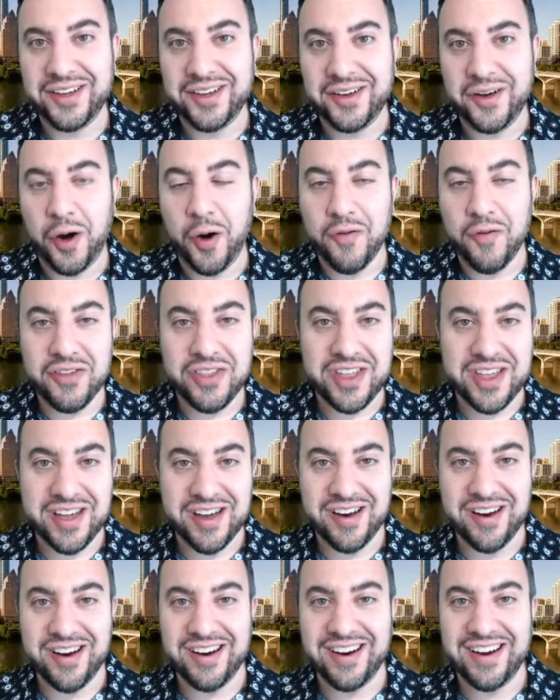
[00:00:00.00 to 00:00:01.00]
over the
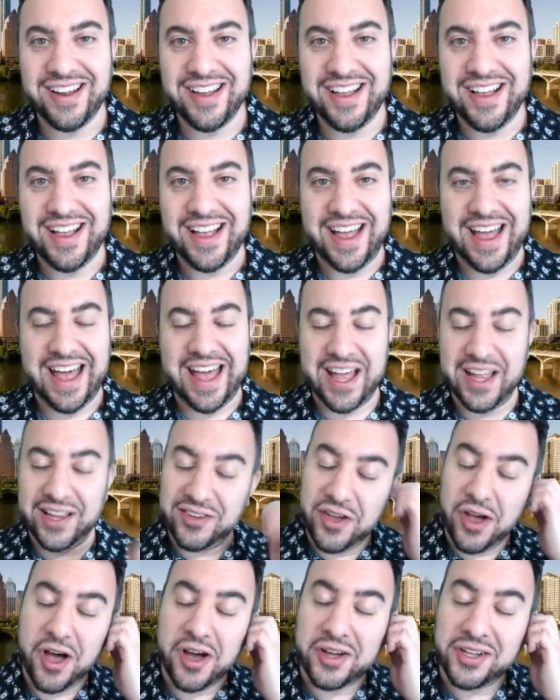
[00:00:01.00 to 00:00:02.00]
year and
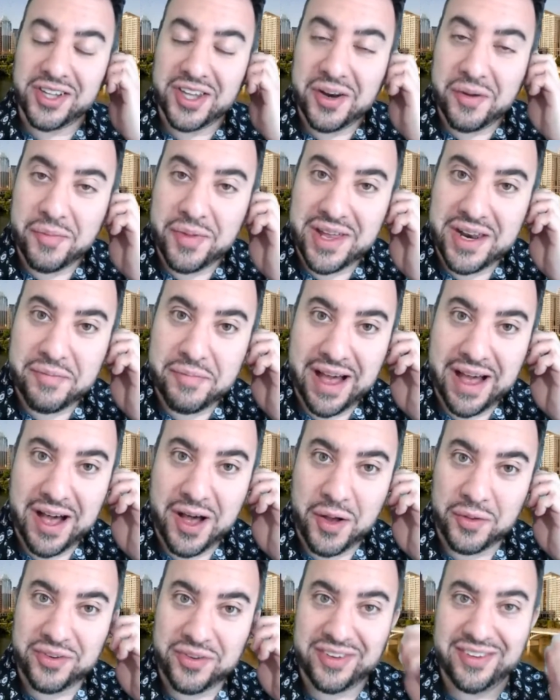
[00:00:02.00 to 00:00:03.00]
talk a little bit
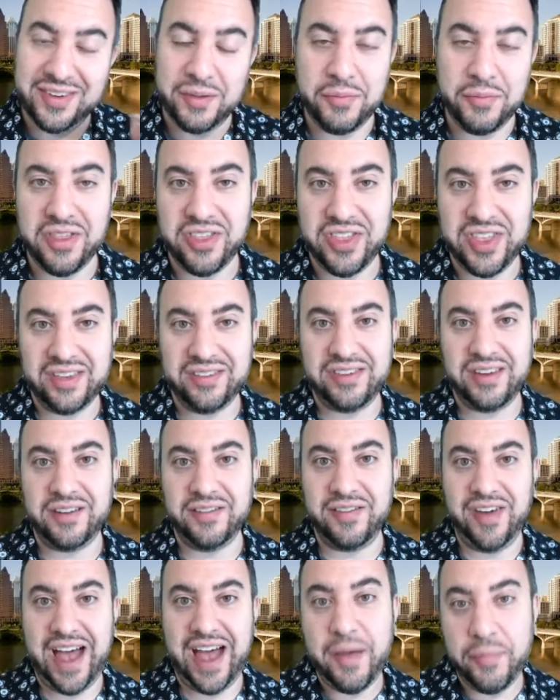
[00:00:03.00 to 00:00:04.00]
about some of the things that have
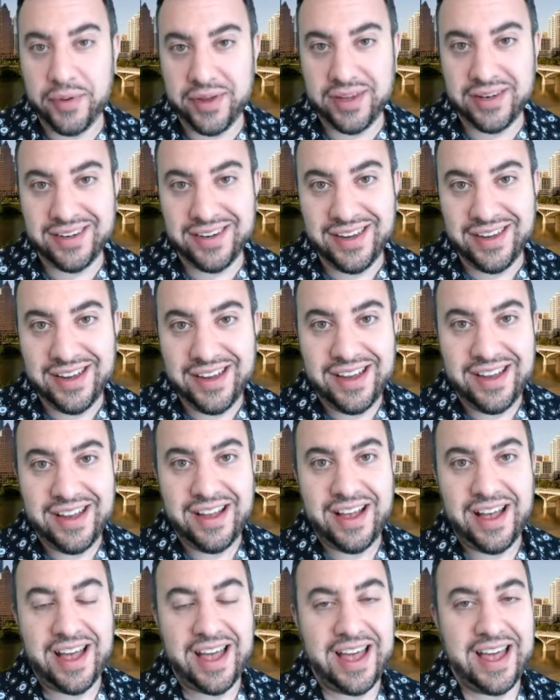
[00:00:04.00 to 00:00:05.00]
happened
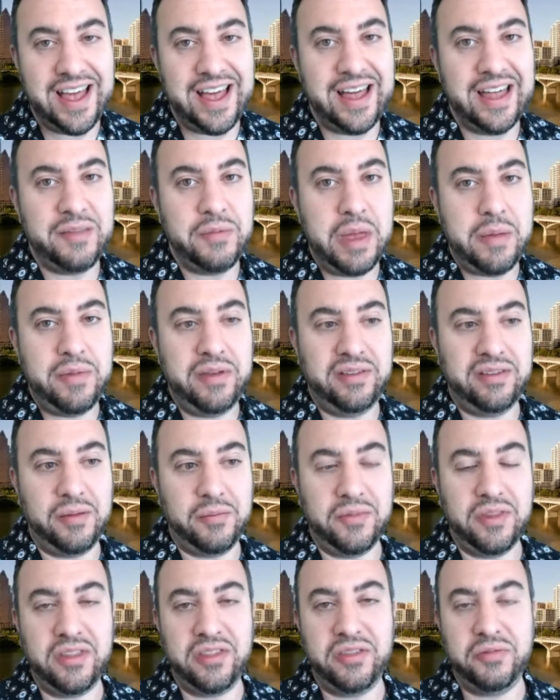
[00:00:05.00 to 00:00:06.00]
and maybe some
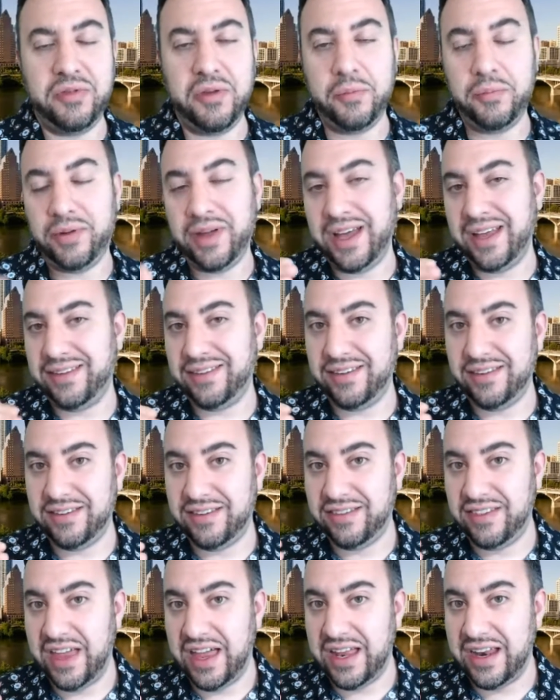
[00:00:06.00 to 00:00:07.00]
of the places
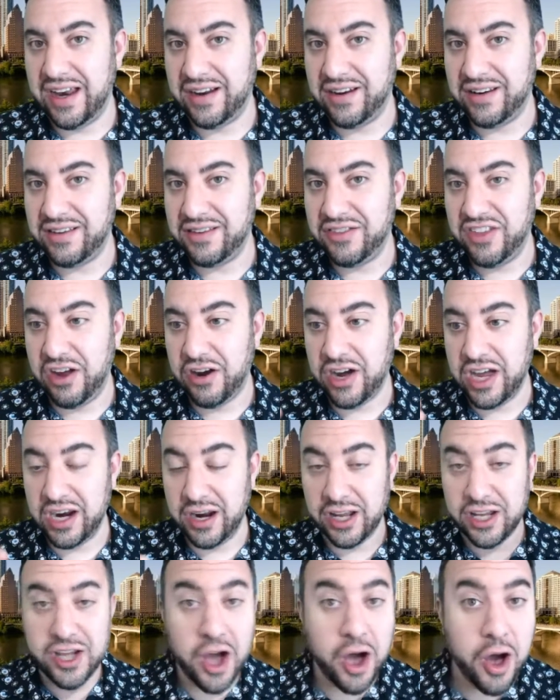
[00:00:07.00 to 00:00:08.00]
that they're going
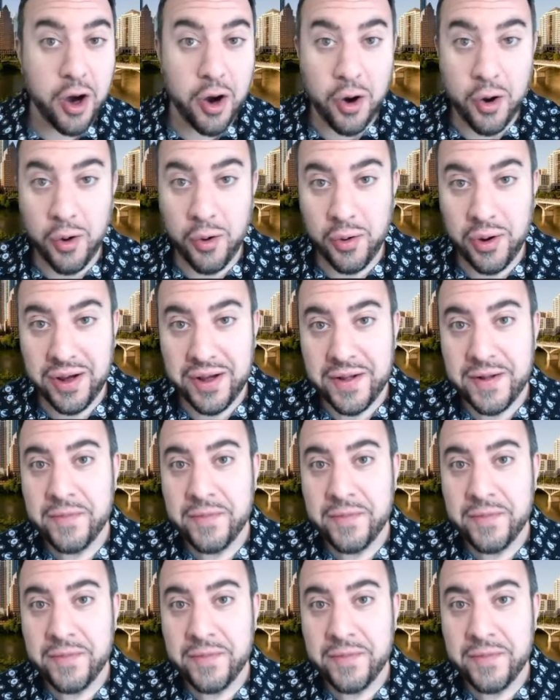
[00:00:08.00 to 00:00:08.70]
to go.